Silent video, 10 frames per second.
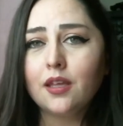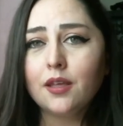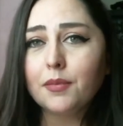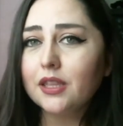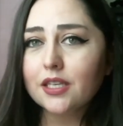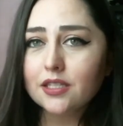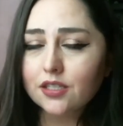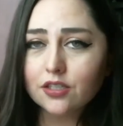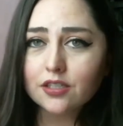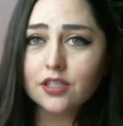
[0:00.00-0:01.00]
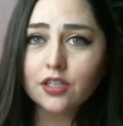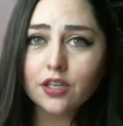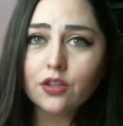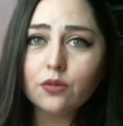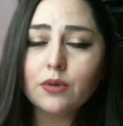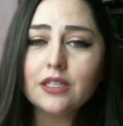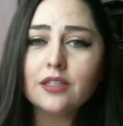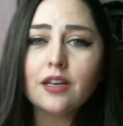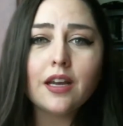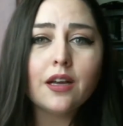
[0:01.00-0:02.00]
But this is just another
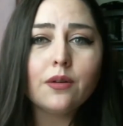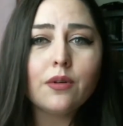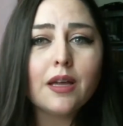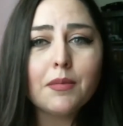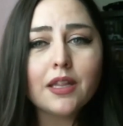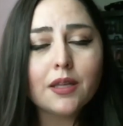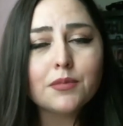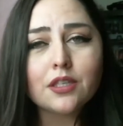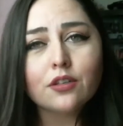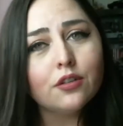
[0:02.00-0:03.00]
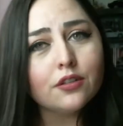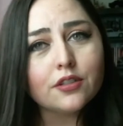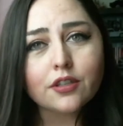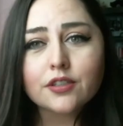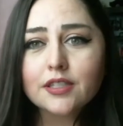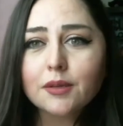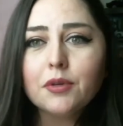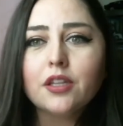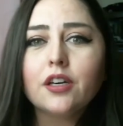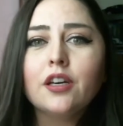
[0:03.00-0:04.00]
reason how MLMs and cults are
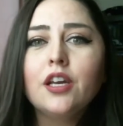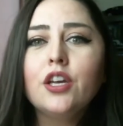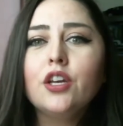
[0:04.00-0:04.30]
similar.